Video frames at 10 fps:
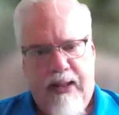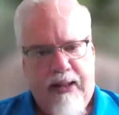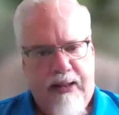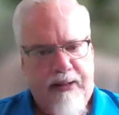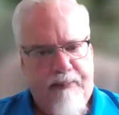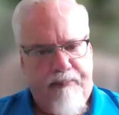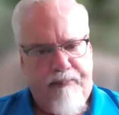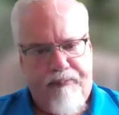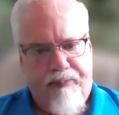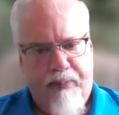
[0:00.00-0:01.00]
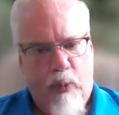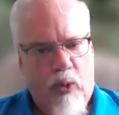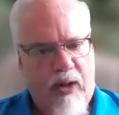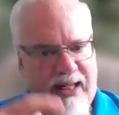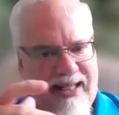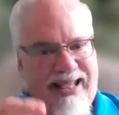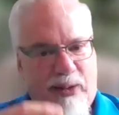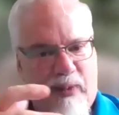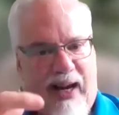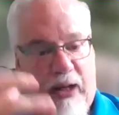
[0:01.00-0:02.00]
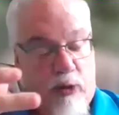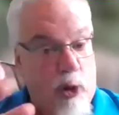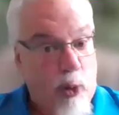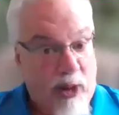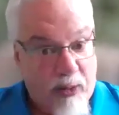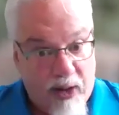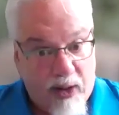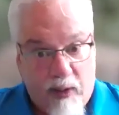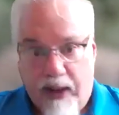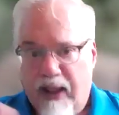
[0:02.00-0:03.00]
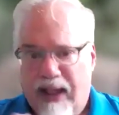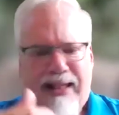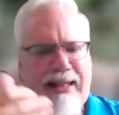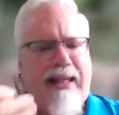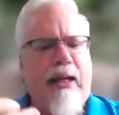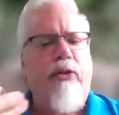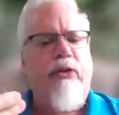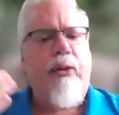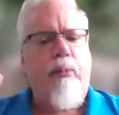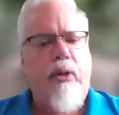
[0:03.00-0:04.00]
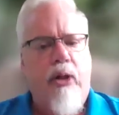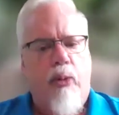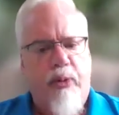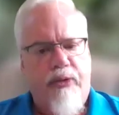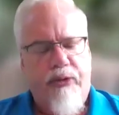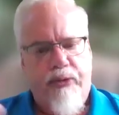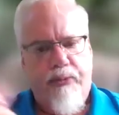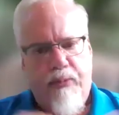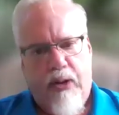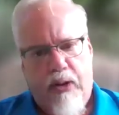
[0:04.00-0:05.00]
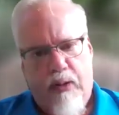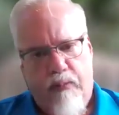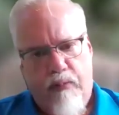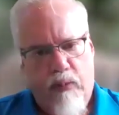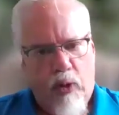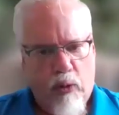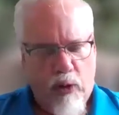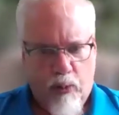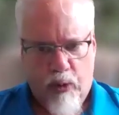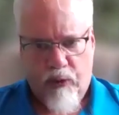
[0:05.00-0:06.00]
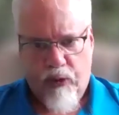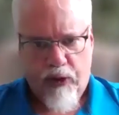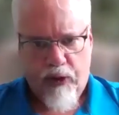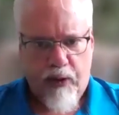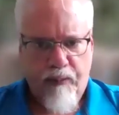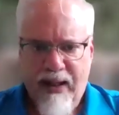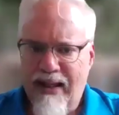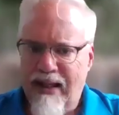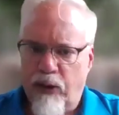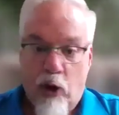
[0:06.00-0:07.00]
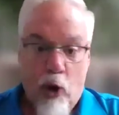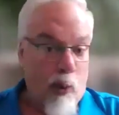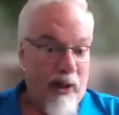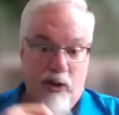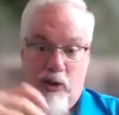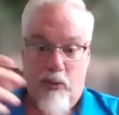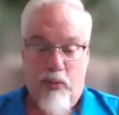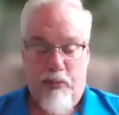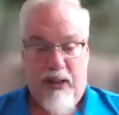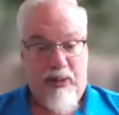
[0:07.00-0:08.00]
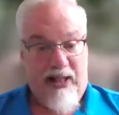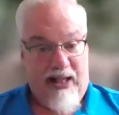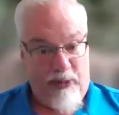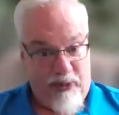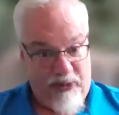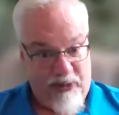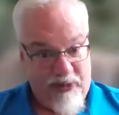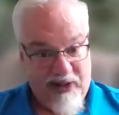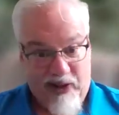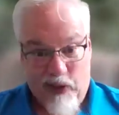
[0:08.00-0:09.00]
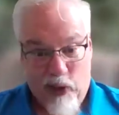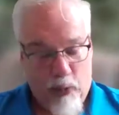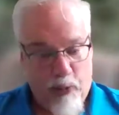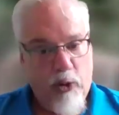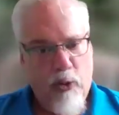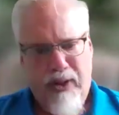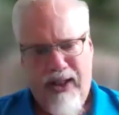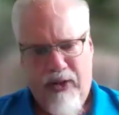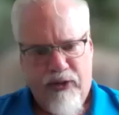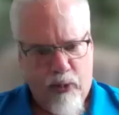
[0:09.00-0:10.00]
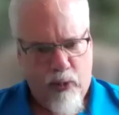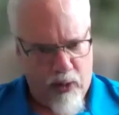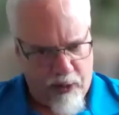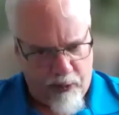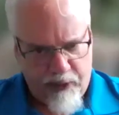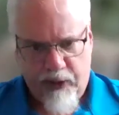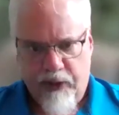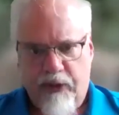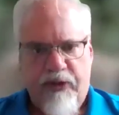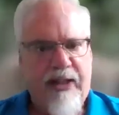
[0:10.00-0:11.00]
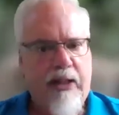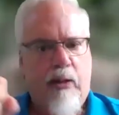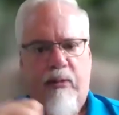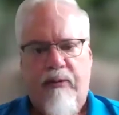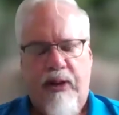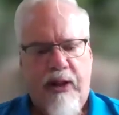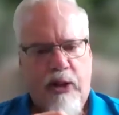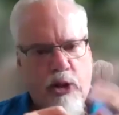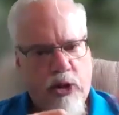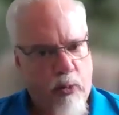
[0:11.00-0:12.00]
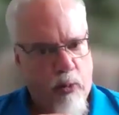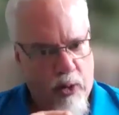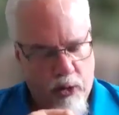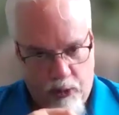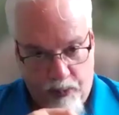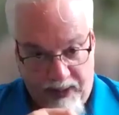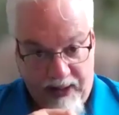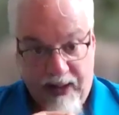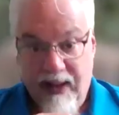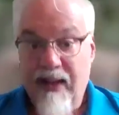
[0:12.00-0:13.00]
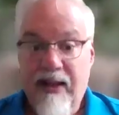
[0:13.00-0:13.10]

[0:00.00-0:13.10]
or any other learning theory, anything else that would help us grow a little more further. Knowing could be applied specifically to hermeneutics or understanding of revelation, or it could be